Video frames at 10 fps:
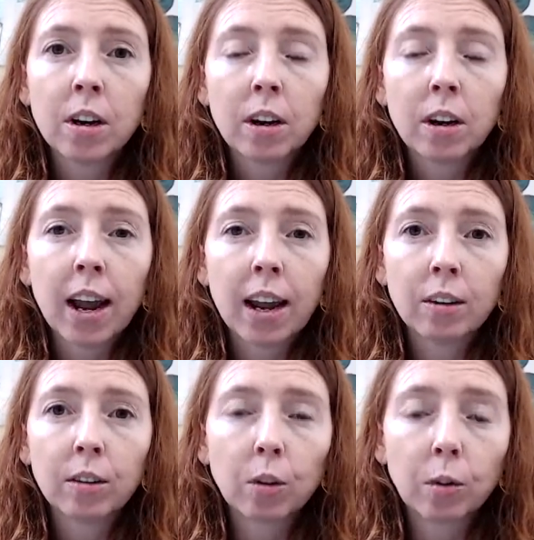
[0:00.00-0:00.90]
And
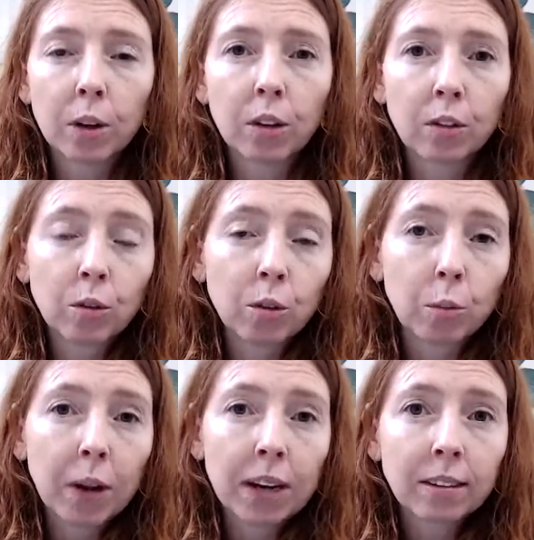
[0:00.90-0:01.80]
so what you're
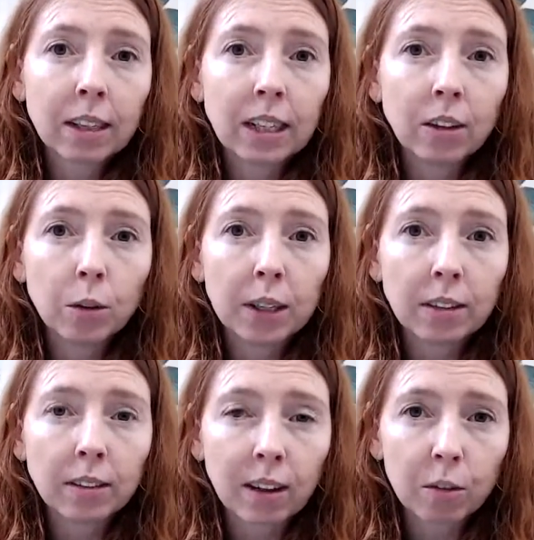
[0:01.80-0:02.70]
basically doing is
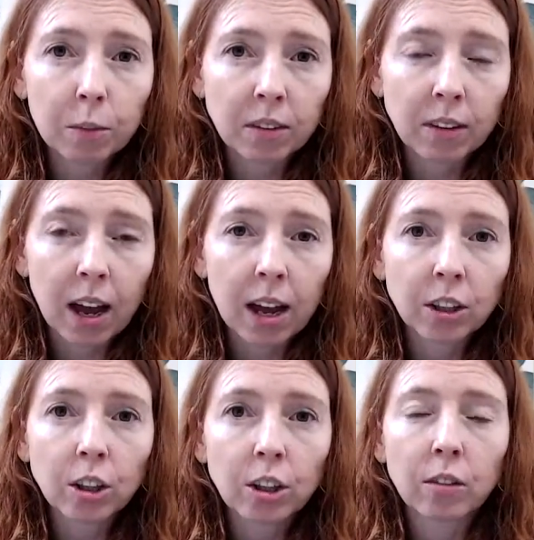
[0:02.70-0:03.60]

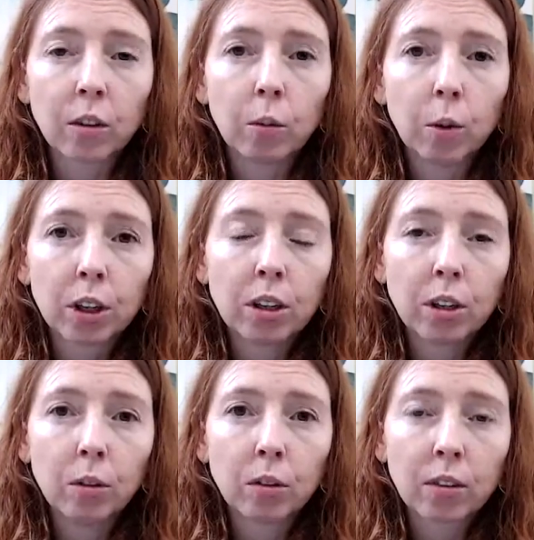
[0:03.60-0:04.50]
self-massage. And so we're going to
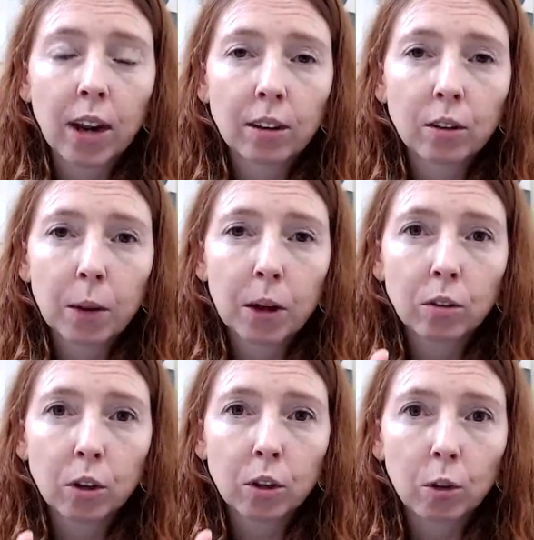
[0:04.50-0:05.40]
use tennis balls
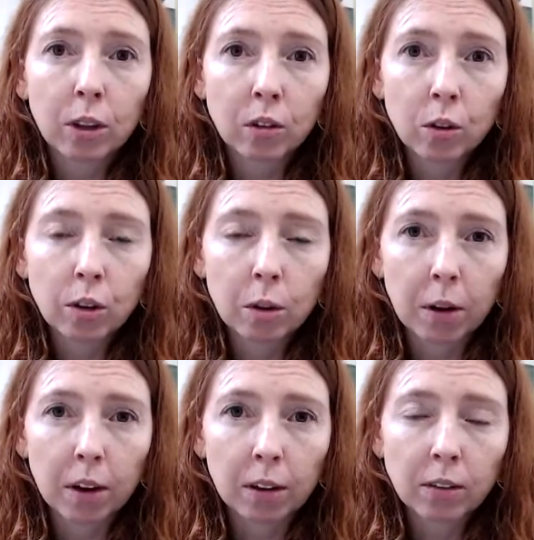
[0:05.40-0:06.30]
or yoga tune-up
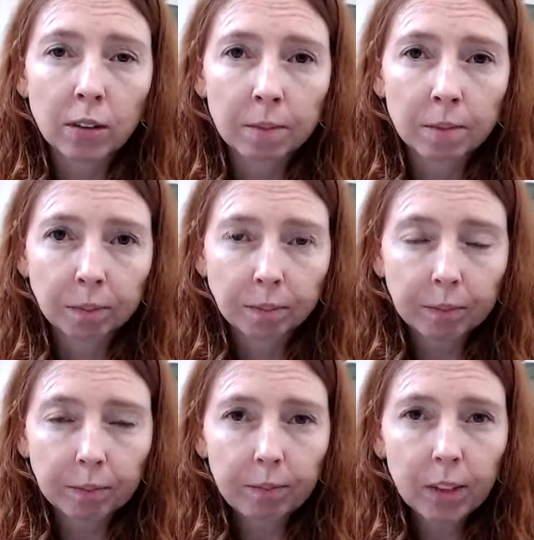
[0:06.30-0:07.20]
balls,
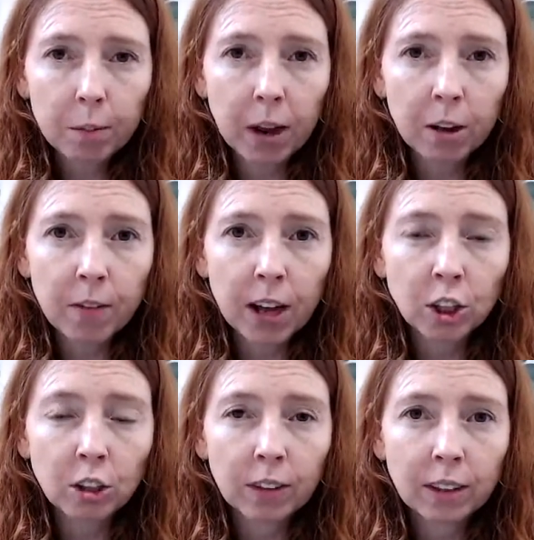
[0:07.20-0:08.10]

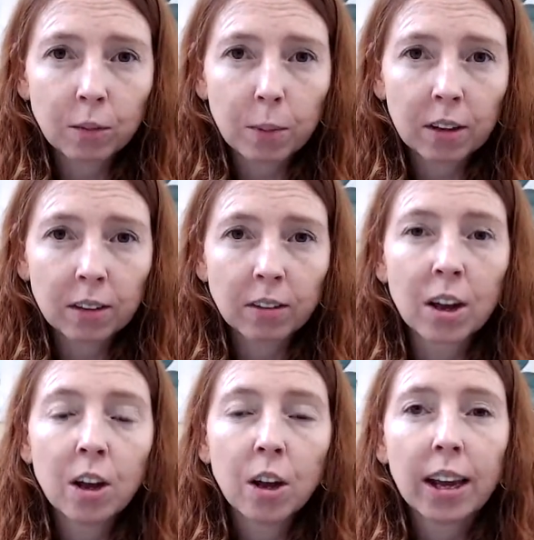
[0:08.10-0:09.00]
myofascial release balls,
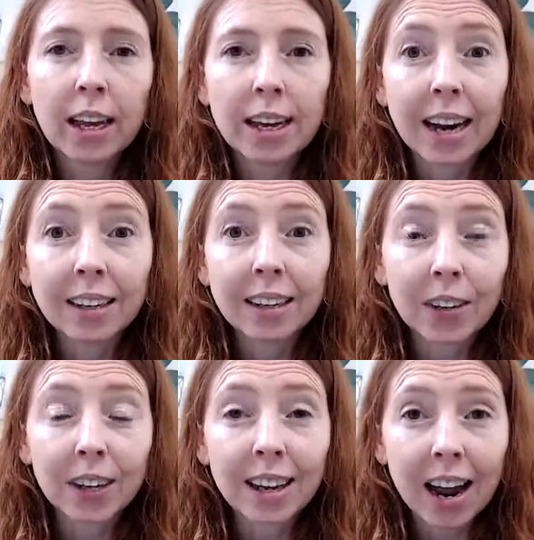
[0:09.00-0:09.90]
in 9
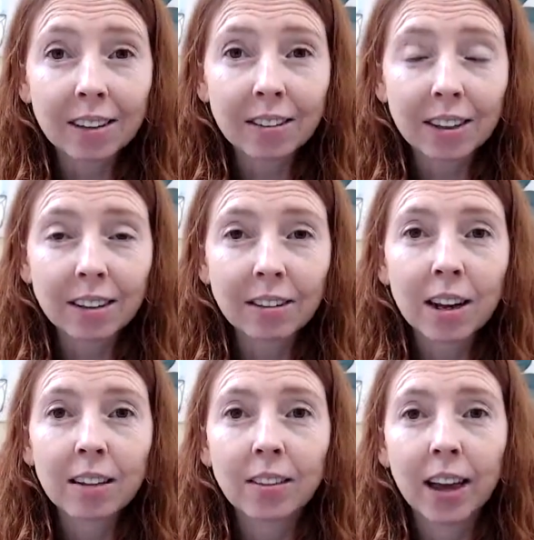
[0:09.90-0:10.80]
different classes
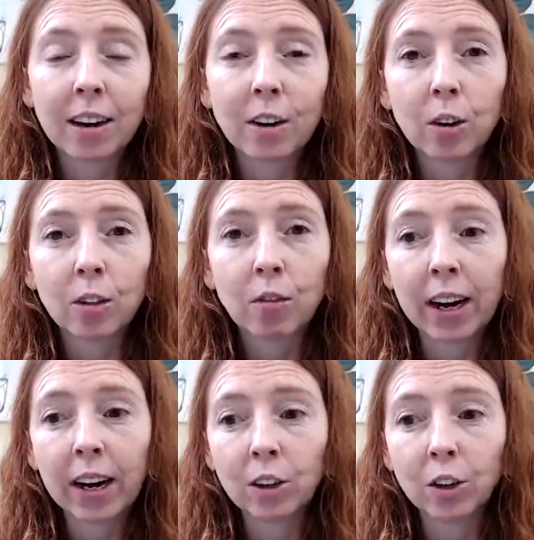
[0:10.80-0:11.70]
that
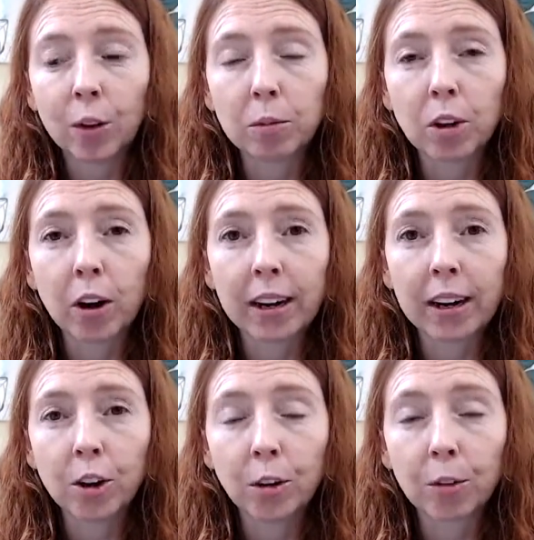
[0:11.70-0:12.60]
range from
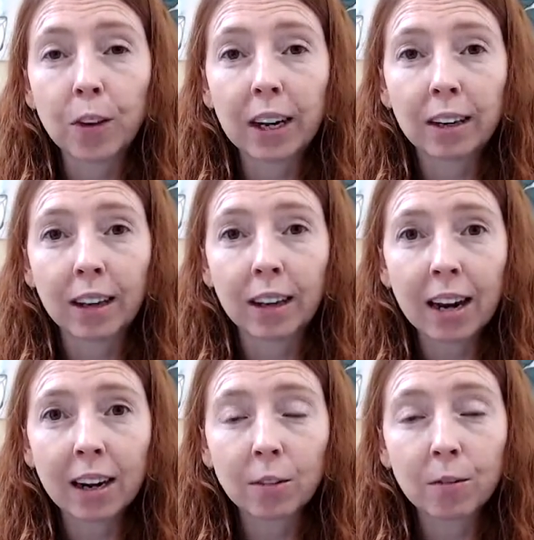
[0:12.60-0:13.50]
targeting your feet,
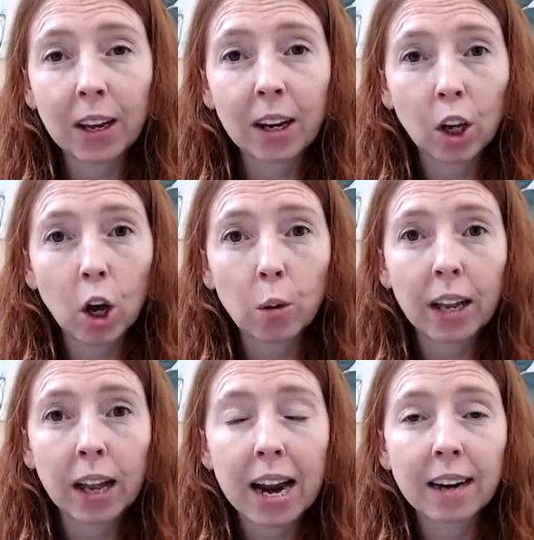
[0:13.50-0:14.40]
lower
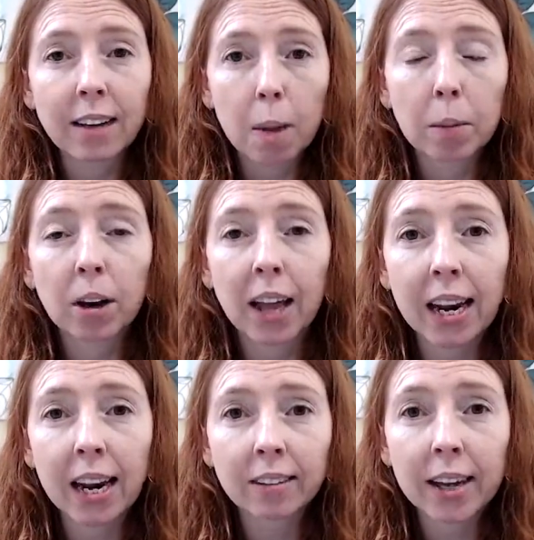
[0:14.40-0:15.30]
legs, upper
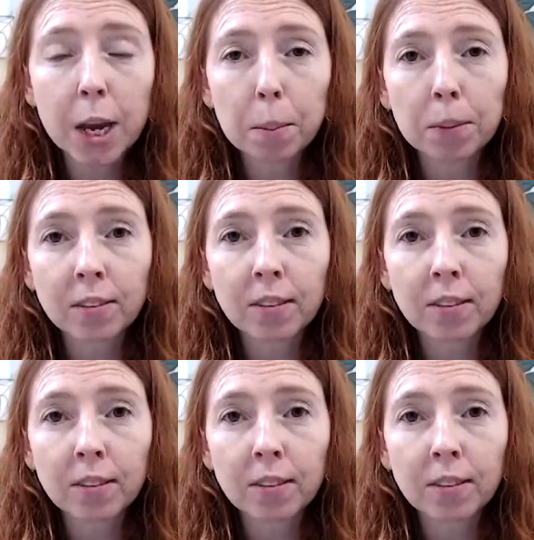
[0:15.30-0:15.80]
legs, hips,